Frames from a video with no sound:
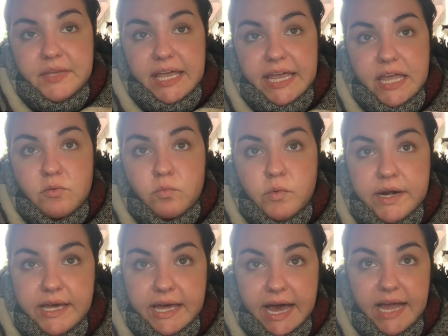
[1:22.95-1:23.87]
And
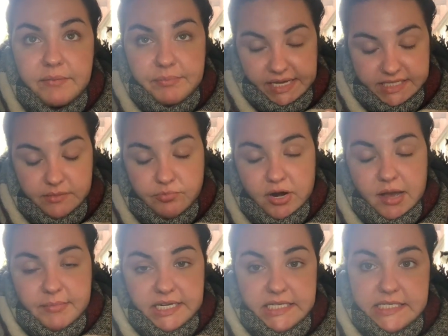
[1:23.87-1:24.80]
when God makes a
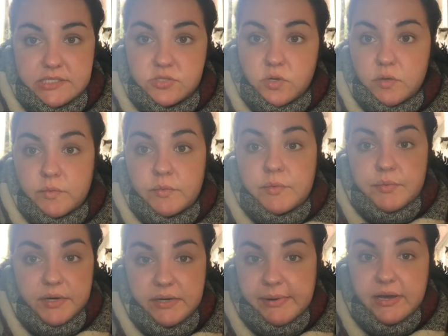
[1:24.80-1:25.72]
promise, or when we
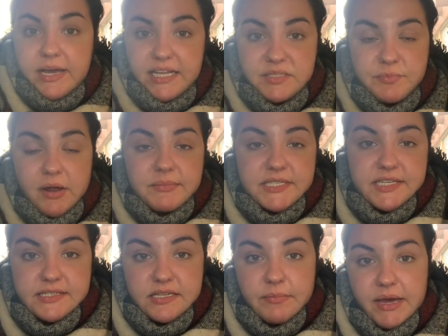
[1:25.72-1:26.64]
read about God's
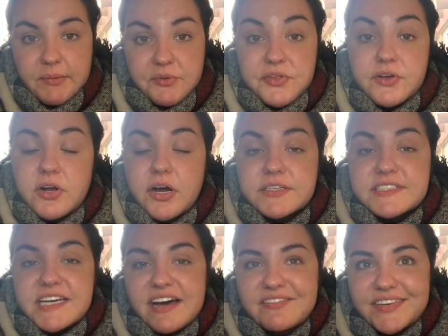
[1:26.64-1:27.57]
promises in the Bible, they're
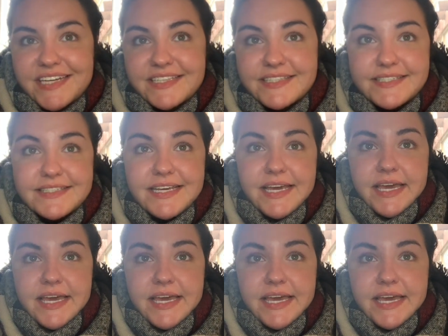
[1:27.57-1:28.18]
called covenants.